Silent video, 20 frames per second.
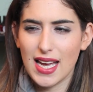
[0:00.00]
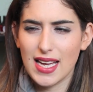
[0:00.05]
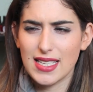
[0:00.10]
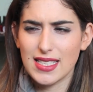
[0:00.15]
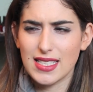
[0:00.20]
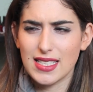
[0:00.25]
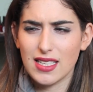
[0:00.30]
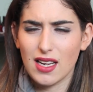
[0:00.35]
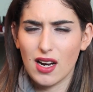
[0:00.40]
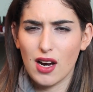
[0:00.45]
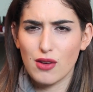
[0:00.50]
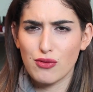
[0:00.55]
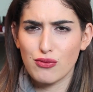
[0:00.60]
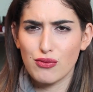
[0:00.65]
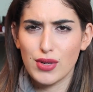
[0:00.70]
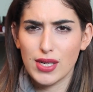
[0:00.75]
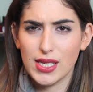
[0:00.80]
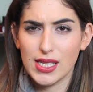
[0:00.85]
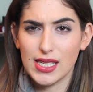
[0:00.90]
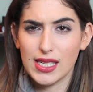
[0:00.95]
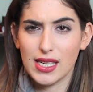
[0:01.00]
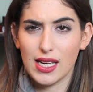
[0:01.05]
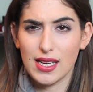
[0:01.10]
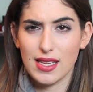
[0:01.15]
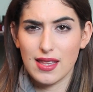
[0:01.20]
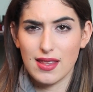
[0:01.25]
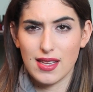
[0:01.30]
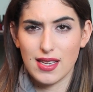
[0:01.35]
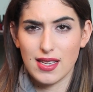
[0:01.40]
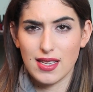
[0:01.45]
and I really
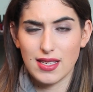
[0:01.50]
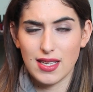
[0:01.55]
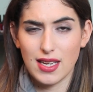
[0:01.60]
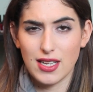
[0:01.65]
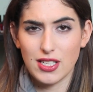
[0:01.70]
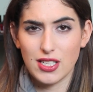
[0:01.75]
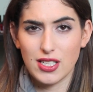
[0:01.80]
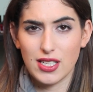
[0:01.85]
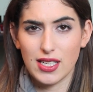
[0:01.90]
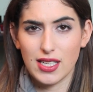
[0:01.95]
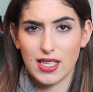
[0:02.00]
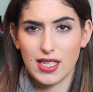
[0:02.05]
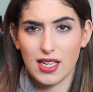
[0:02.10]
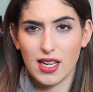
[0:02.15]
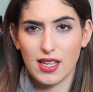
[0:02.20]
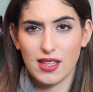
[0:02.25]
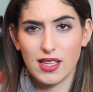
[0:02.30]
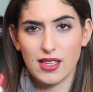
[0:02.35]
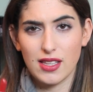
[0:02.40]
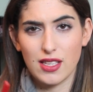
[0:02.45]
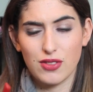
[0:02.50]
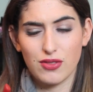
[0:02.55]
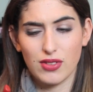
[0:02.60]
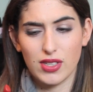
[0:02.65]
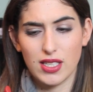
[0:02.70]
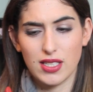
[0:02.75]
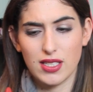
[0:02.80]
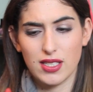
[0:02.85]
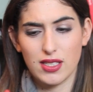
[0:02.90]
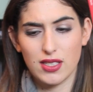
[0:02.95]
like this actually, and I think this
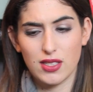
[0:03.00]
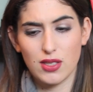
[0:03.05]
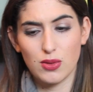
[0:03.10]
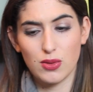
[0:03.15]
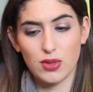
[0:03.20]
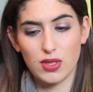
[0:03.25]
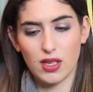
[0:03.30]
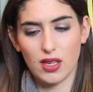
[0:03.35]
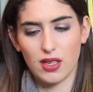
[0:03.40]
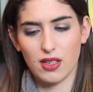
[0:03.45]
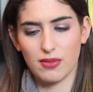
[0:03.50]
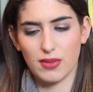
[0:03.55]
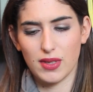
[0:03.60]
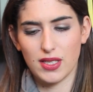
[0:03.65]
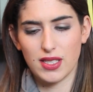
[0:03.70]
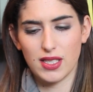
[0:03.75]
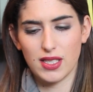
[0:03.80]
really suits kind of my